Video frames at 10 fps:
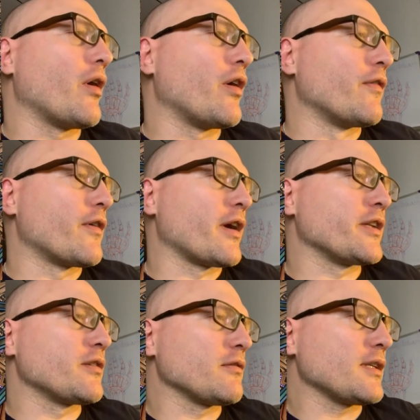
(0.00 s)
over
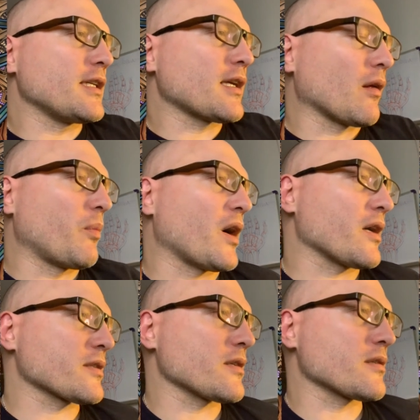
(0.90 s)
and do detail
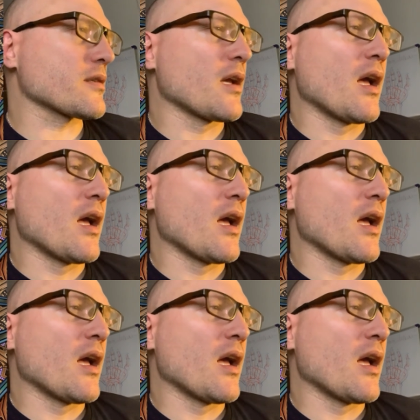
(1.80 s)
passes.